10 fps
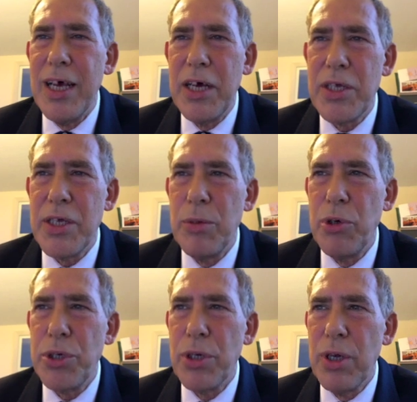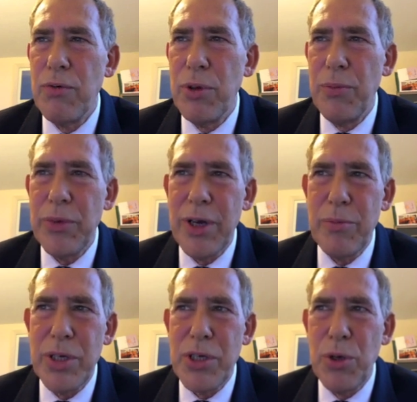And at an emotional level, I'd
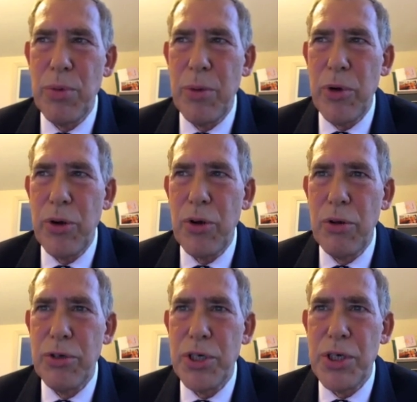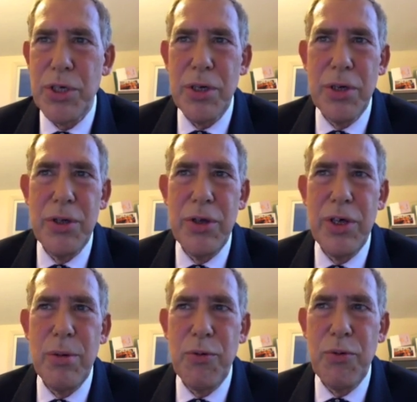been told by my oncologist the
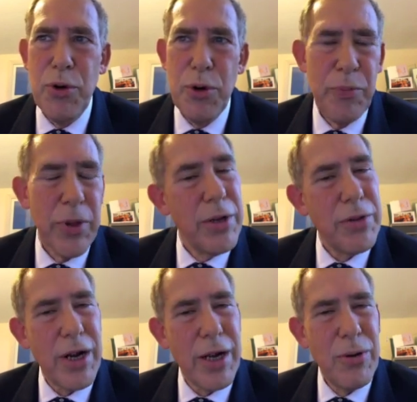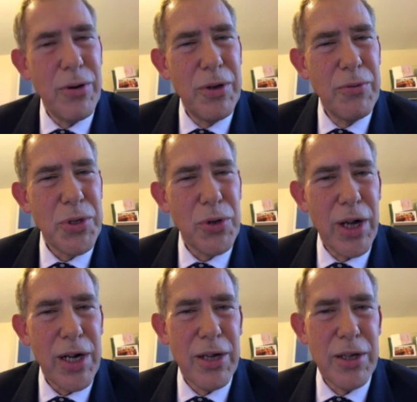year before that I was
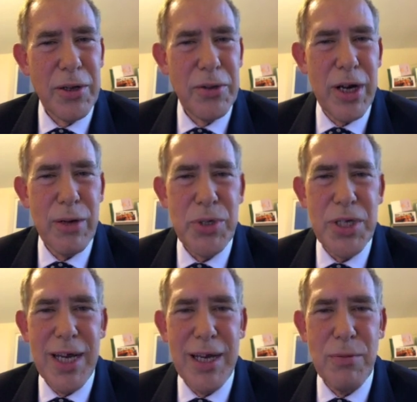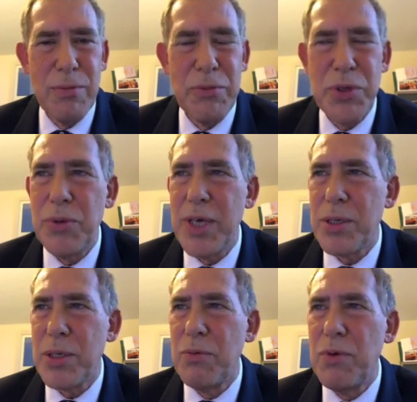unlikely that I would see out
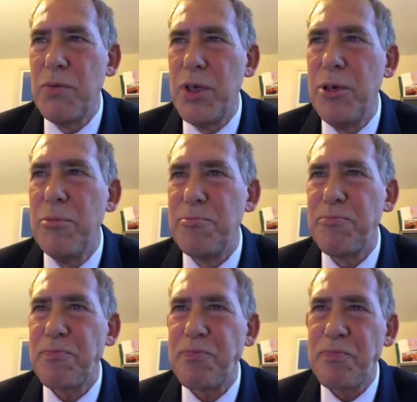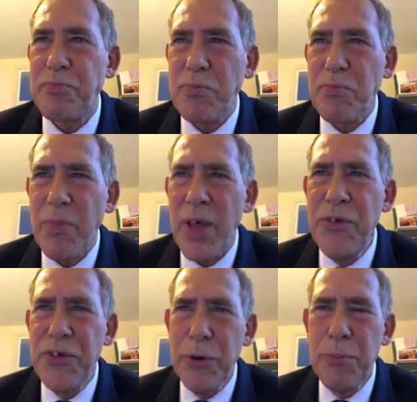2015. And
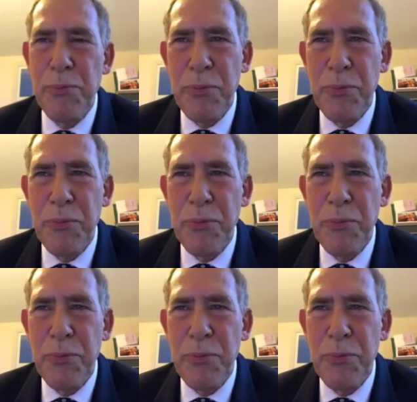so,